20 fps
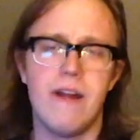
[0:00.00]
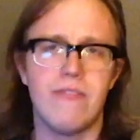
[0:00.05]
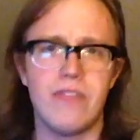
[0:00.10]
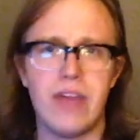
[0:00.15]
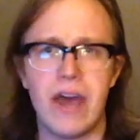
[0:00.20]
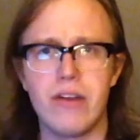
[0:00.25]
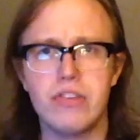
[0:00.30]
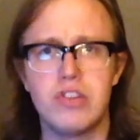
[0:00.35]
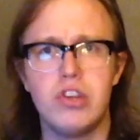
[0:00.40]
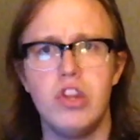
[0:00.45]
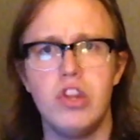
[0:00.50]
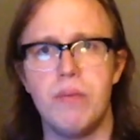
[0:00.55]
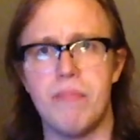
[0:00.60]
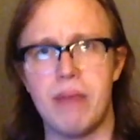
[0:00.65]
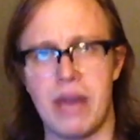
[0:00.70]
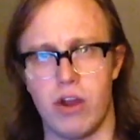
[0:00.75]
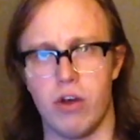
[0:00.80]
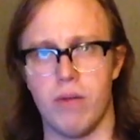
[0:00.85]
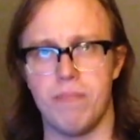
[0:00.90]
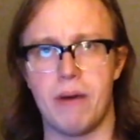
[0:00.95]
Now to the
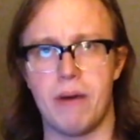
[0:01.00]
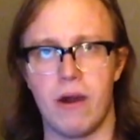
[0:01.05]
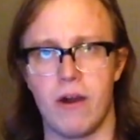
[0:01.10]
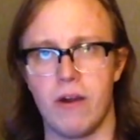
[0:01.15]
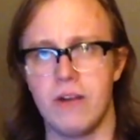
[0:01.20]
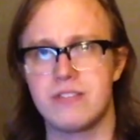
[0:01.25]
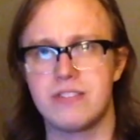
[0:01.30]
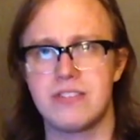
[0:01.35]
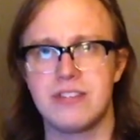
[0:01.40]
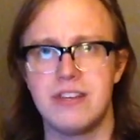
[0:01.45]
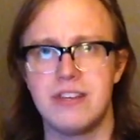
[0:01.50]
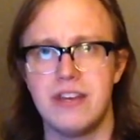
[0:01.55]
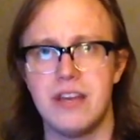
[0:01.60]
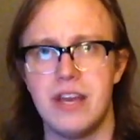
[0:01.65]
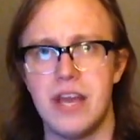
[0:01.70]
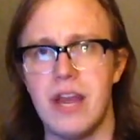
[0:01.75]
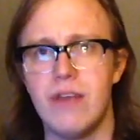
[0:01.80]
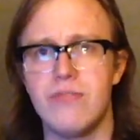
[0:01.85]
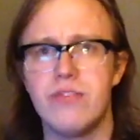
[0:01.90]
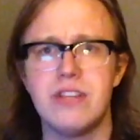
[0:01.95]
metal part.
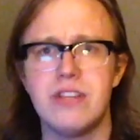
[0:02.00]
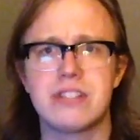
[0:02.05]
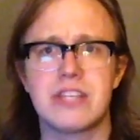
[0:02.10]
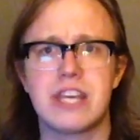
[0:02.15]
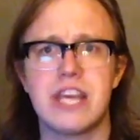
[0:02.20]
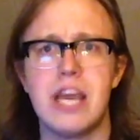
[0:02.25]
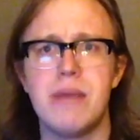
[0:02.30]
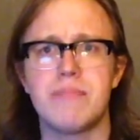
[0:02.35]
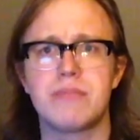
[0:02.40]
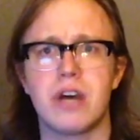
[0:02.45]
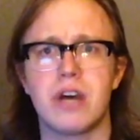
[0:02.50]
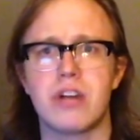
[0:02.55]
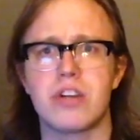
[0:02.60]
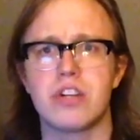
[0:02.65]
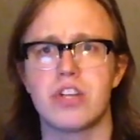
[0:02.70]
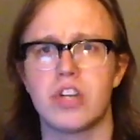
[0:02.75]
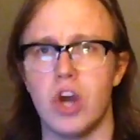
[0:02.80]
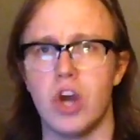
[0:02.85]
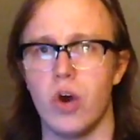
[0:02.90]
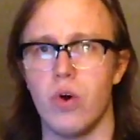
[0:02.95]
If this keeps
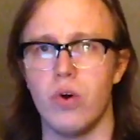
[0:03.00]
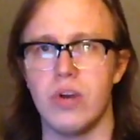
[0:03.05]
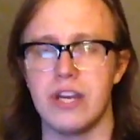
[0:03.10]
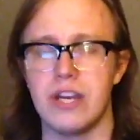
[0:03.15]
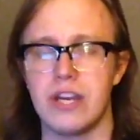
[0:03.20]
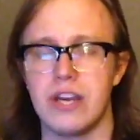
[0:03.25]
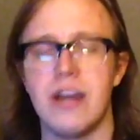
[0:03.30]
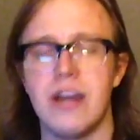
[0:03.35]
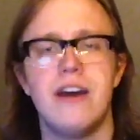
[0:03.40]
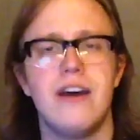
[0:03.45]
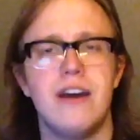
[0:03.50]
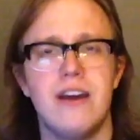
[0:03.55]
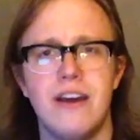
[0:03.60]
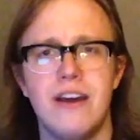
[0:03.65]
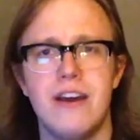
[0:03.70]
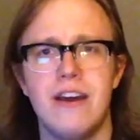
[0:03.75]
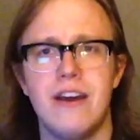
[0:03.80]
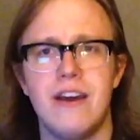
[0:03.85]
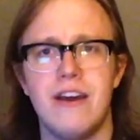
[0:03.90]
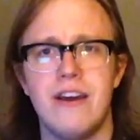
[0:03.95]
on going,
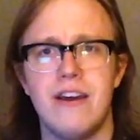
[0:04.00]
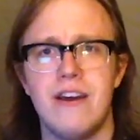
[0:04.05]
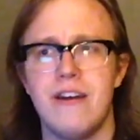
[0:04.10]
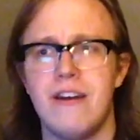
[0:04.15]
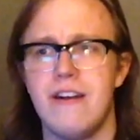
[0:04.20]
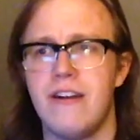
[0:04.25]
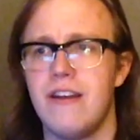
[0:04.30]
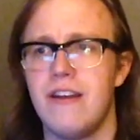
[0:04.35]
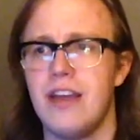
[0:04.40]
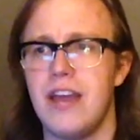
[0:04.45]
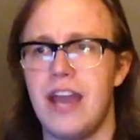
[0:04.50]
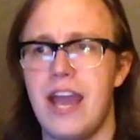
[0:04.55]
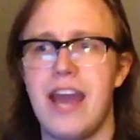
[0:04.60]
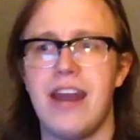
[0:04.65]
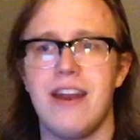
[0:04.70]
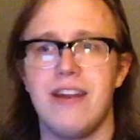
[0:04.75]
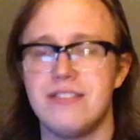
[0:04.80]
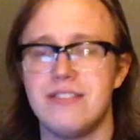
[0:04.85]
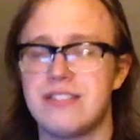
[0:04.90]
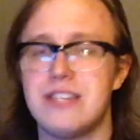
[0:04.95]

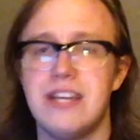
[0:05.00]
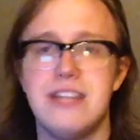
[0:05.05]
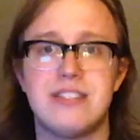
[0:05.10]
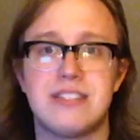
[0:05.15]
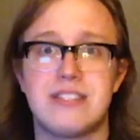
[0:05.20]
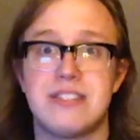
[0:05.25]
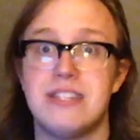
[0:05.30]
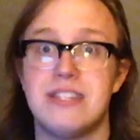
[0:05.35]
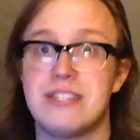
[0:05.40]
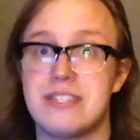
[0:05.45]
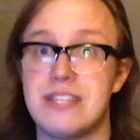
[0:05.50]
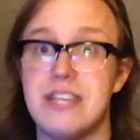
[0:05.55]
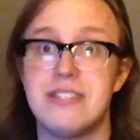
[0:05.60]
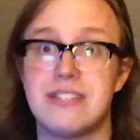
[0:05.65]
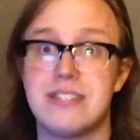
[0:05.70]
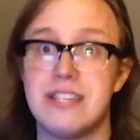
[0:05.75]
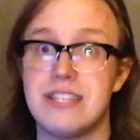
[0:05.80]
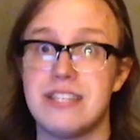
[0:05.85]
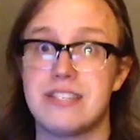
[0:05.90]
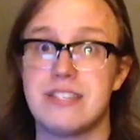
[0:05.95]
and since
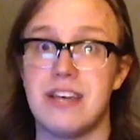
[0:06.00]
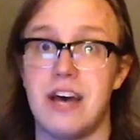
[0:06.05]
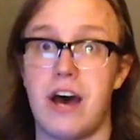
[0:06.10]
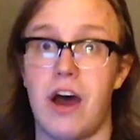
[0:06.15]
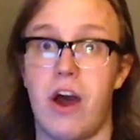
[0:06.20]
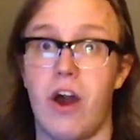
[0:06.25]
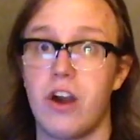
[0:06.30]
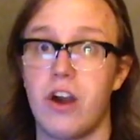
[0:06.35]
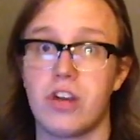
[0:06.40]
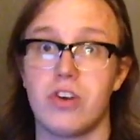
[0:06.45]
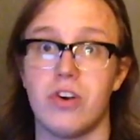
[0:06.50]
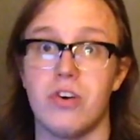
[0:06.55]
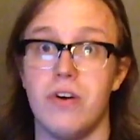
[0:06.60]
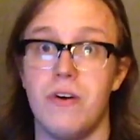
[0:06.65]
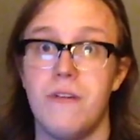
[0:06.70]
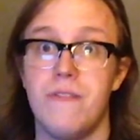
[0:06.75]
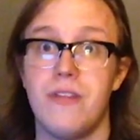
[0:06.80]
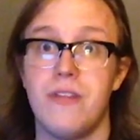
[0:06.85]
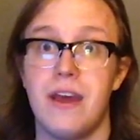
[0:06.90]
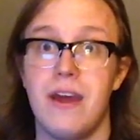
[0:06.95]
this
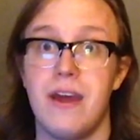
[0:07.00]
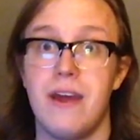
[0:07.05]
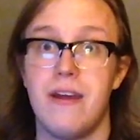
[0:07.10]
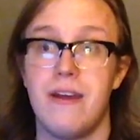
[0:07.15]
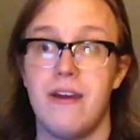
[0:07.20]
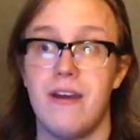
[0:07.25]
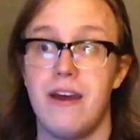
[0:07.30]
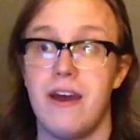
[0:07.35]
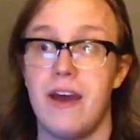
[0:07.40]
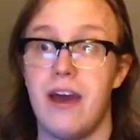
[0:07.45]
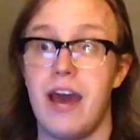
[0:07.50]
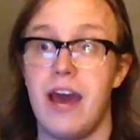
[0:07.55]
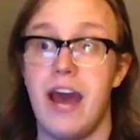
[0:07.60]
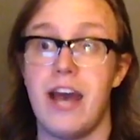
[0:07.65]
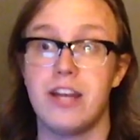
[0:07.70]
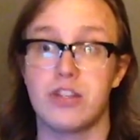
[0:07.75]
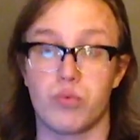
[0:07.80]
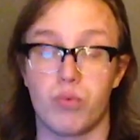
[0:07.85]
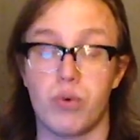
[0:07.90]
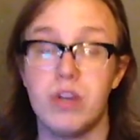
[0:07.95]
article
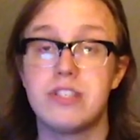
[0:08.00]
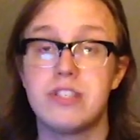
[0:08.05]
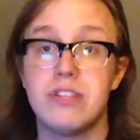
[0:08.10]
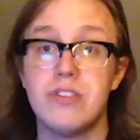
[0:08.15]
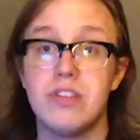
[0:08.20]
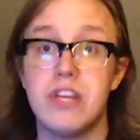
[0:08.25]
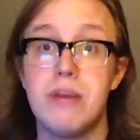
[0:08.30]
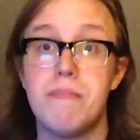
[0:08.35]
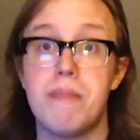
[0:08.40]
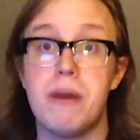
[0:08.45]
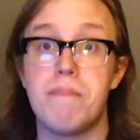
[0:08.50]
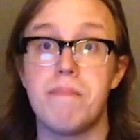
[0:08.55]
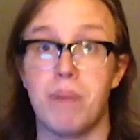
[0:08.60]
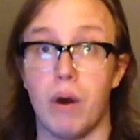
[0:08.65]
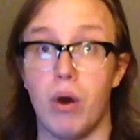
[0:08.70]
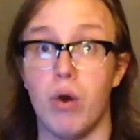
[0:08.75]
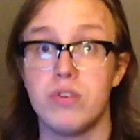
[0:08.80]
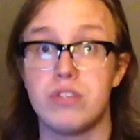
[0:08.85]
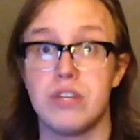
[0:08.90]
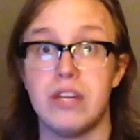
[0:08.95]
has recently been
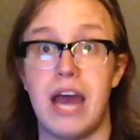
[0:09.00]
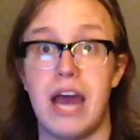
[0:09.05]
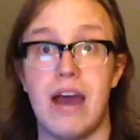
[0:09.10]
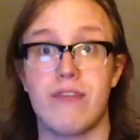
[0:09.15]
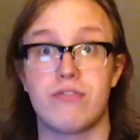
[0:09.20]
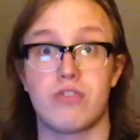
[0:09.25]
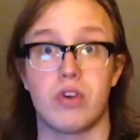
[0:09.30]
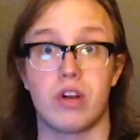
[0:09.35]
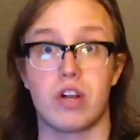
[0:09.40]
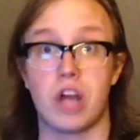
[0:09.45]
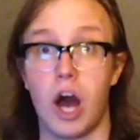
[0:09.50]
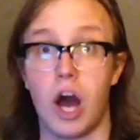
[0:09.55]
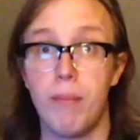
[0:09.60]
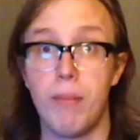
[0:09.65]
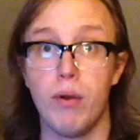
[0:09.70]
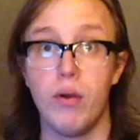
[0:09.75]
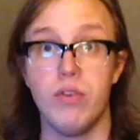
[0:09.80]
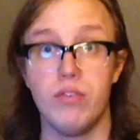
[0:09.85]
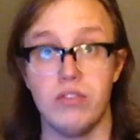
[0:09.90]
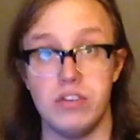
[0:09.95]
posted after a
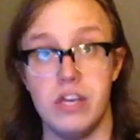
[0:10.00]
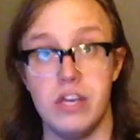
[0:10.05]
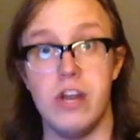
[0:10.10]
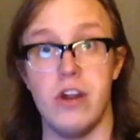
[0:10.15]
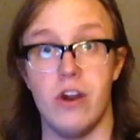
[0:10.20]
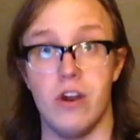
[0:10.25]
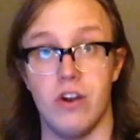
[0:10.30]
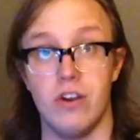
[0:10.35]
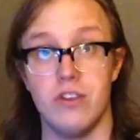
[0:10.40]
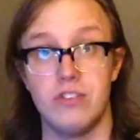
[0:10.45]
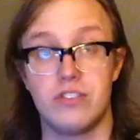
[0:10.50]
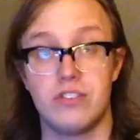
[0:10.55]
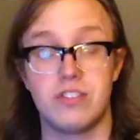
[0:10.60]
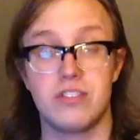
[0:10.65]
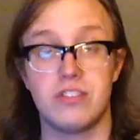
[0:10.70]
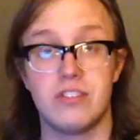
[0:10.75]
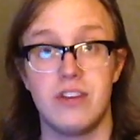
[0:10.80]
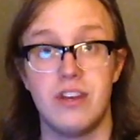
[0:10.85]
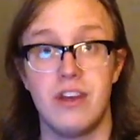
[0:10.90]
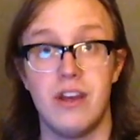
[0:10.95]
couple of
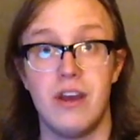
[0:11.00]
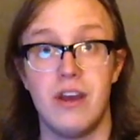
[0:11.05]
years,